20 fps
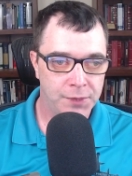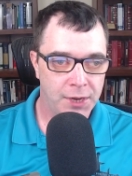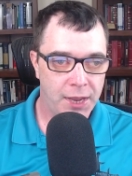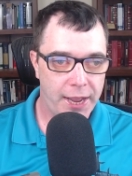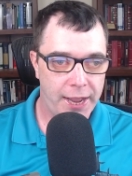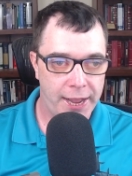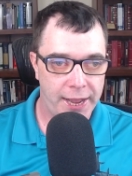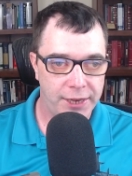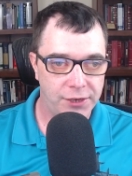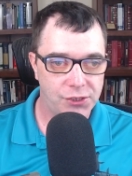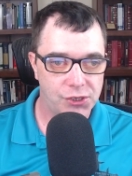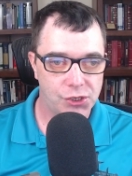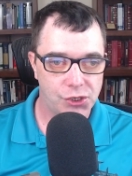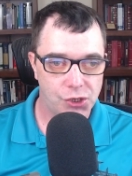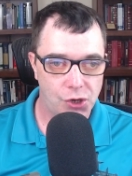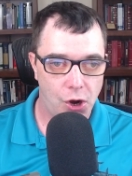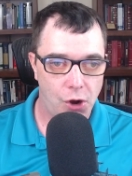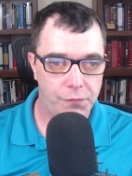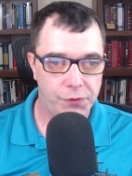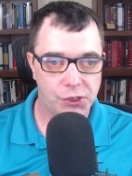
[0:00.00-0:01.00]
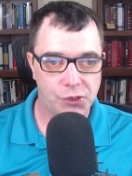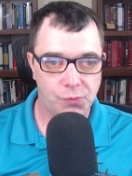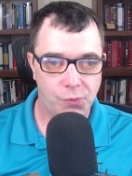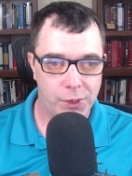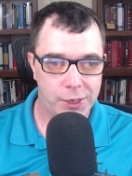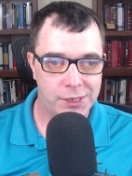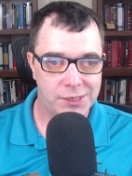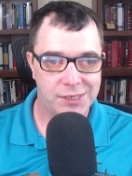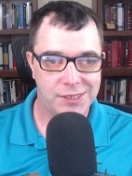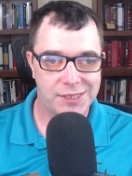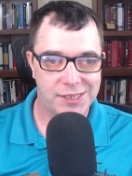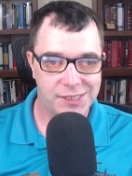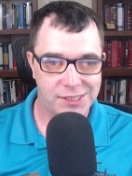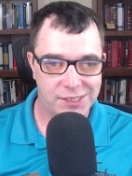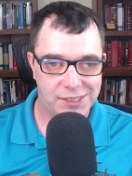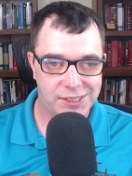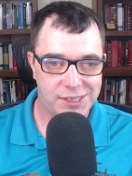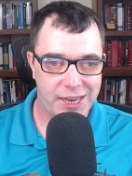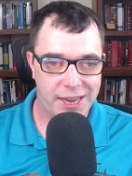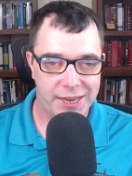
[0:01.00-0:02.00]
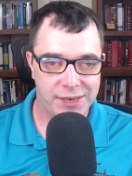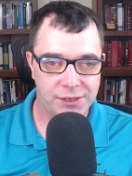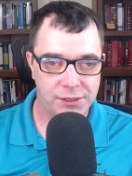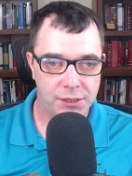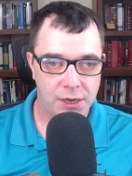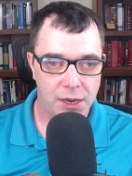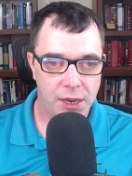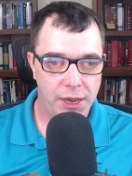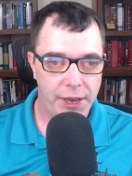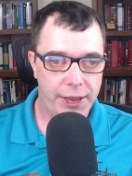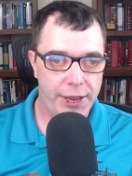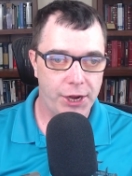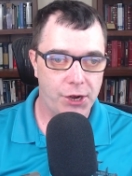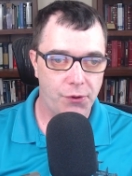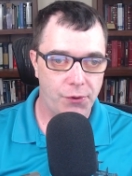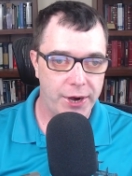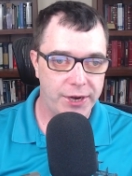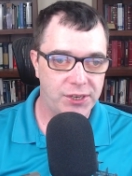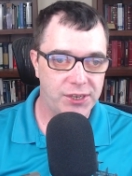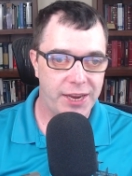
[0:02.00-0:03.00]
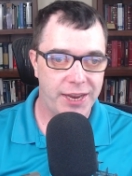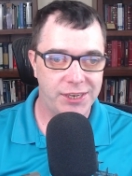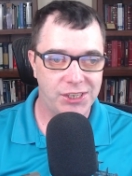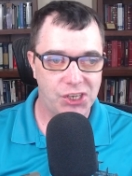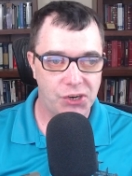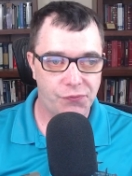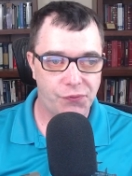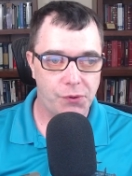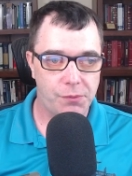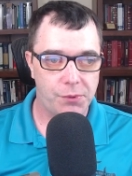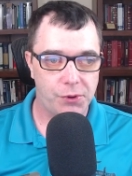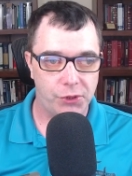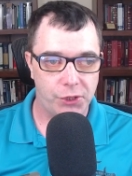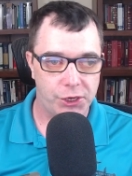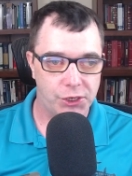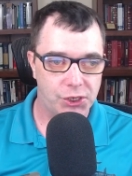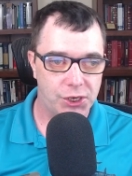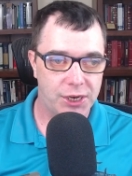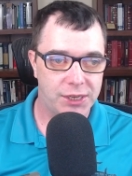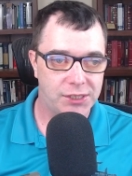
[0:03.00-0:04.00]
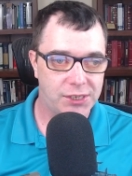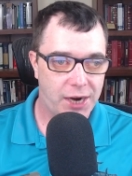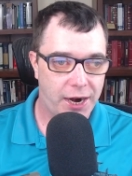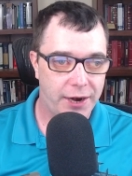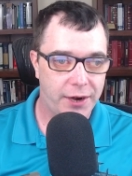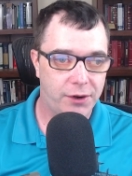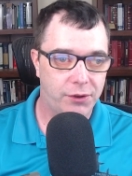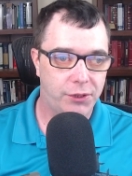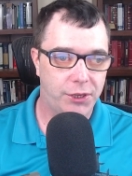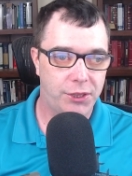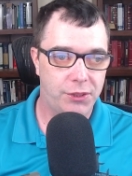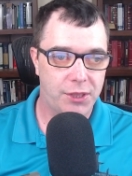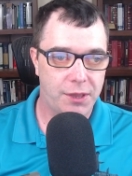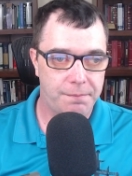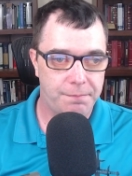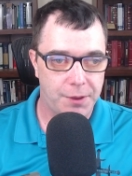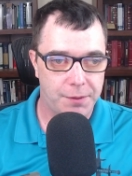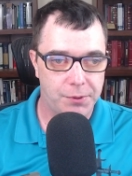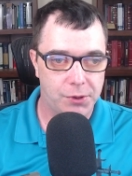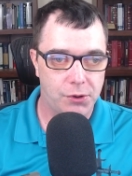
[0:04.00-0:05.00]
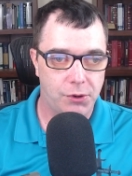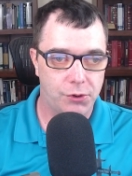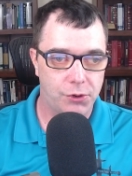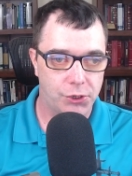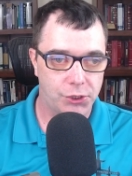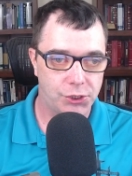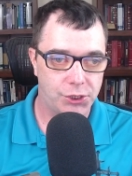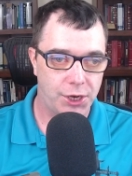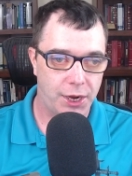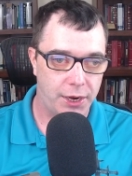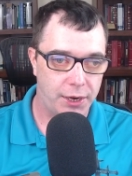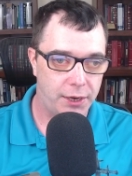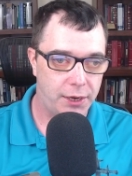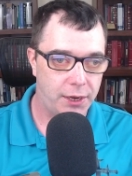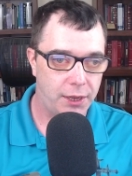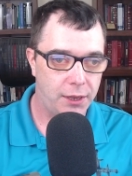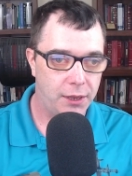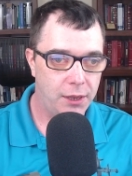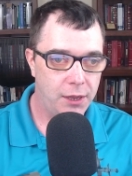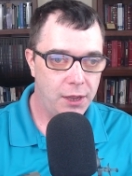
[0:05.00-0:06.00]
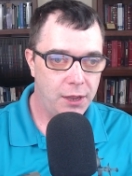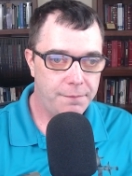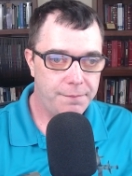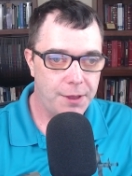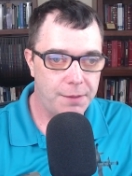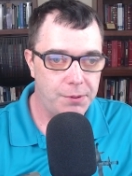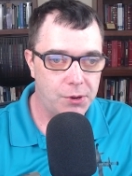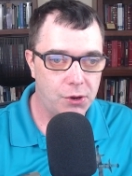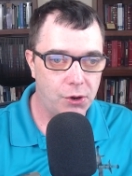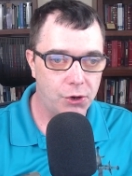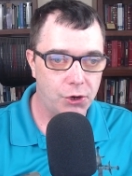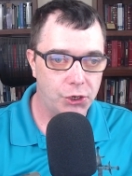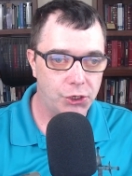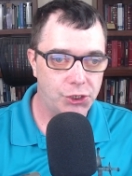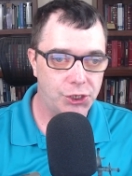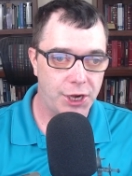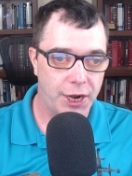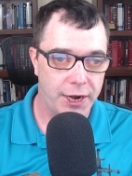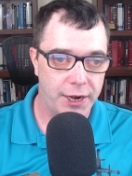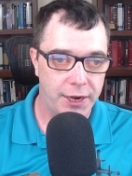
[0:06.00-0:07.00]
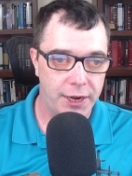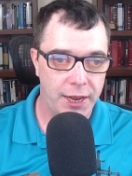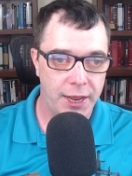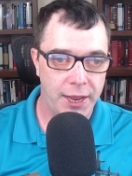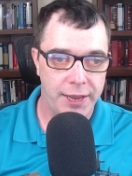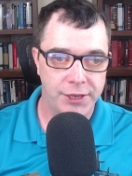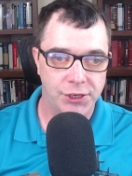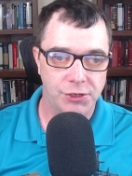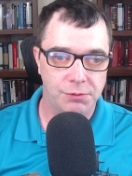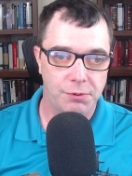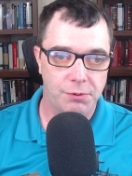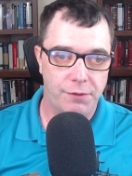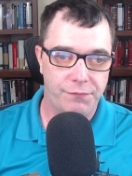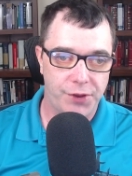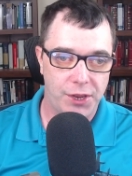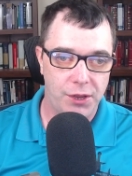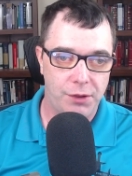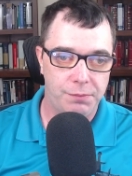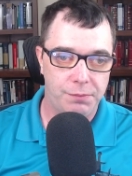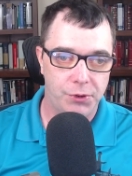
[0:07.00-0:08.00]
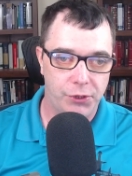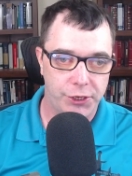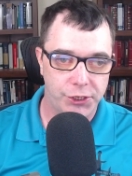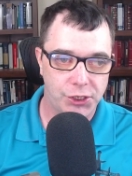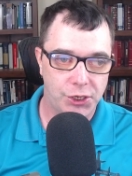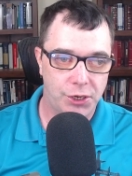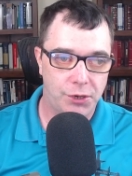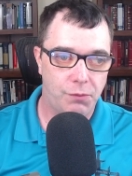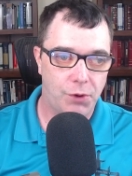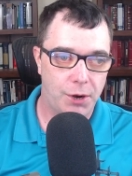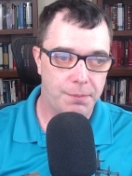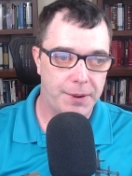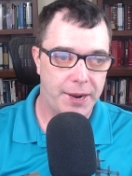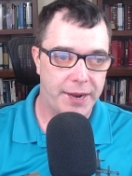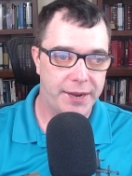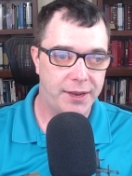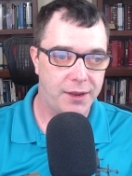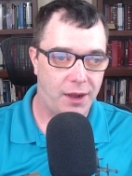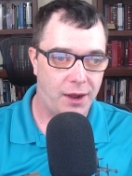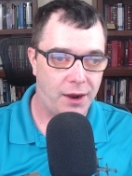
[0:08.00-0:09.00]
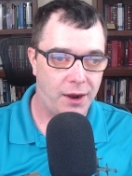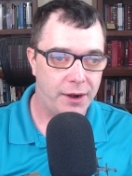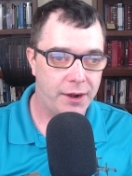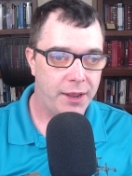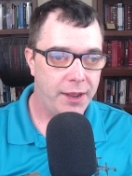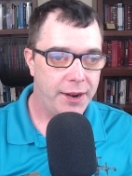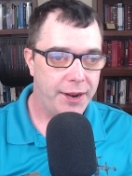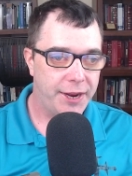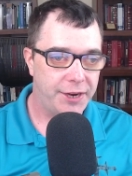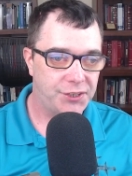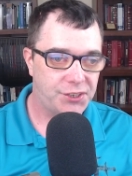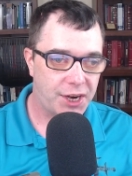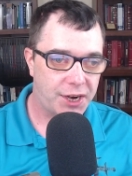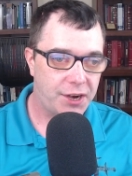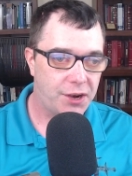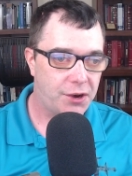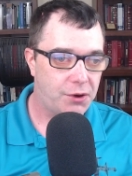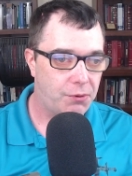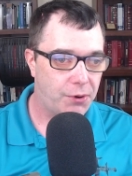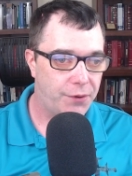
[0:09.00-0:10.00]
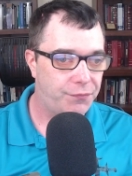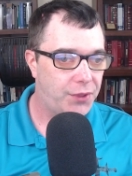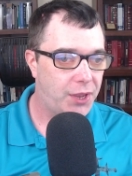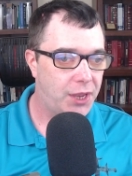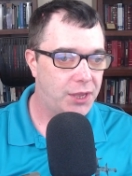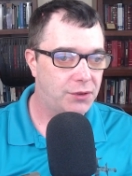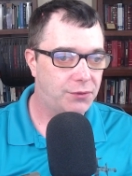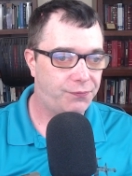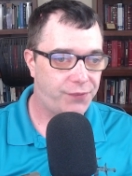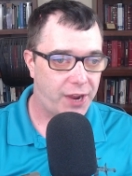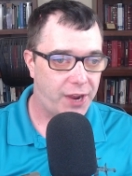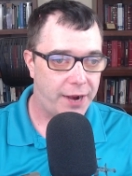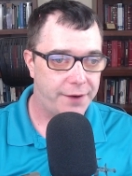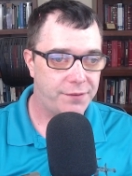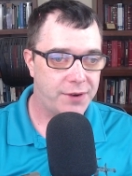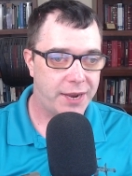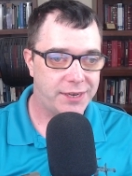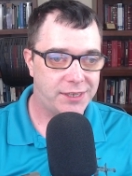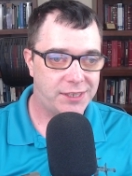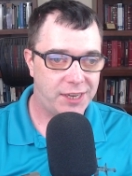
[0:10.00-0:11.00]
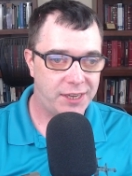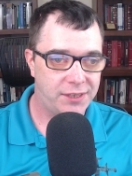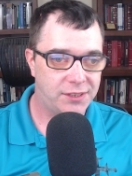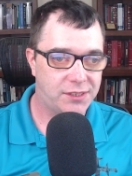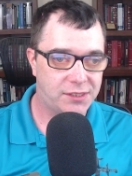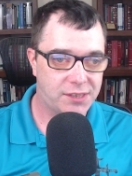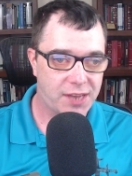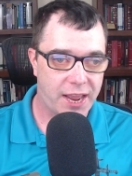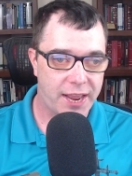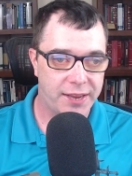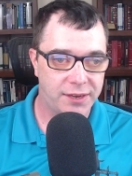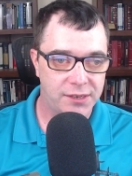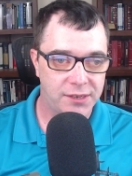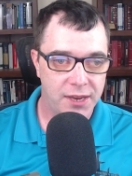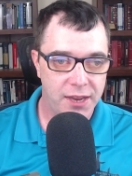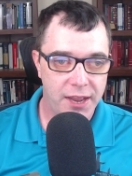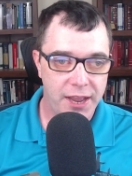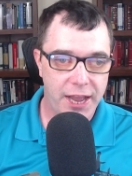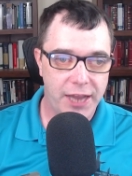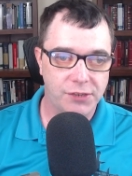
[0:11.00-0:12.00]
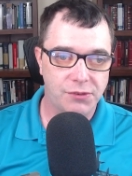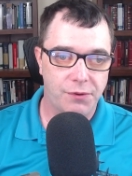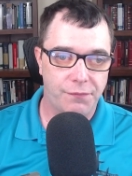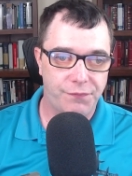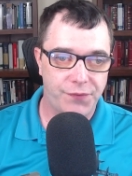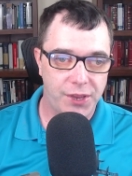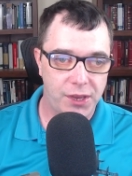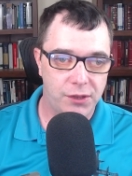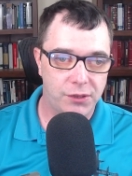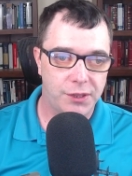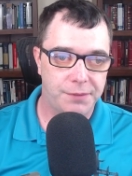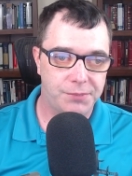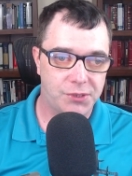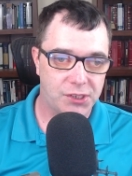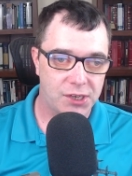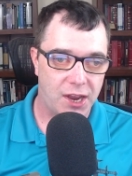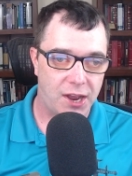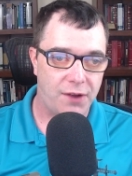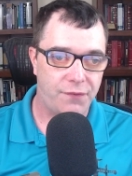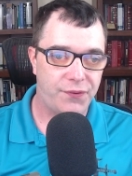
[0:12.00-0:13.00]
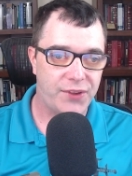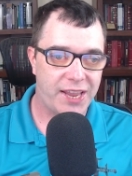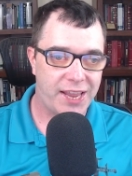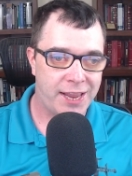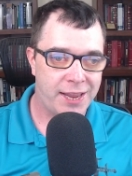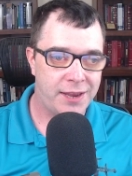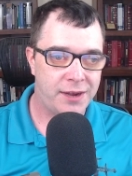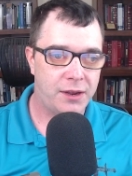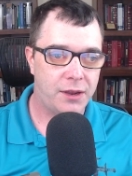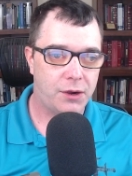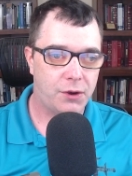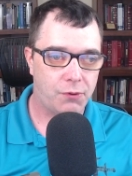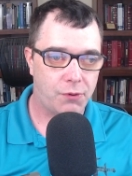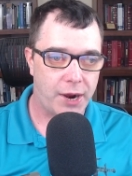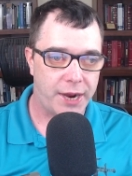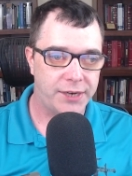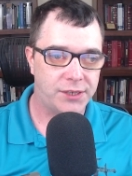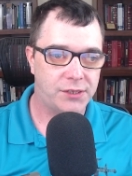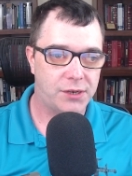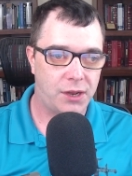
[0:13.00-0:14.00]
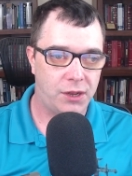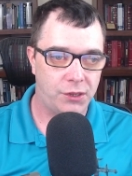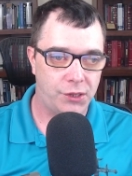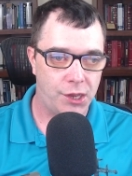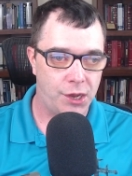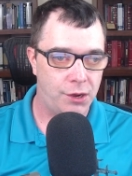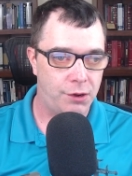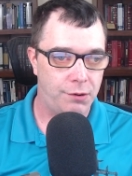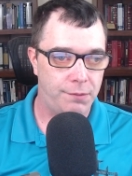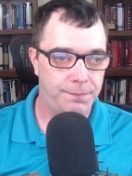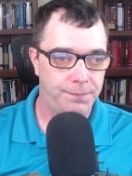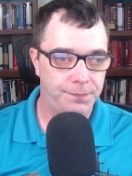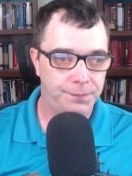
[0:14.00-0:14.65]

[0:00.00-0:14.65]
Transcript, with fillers: as the Jehovah's Witnesses insist. It creates a different religion entirely than biblical Christianity. Biblical Christianity is a revealed religion Religion, whereby God, as Second Corinthians five nineteen states, has revealed himself in Christ alone.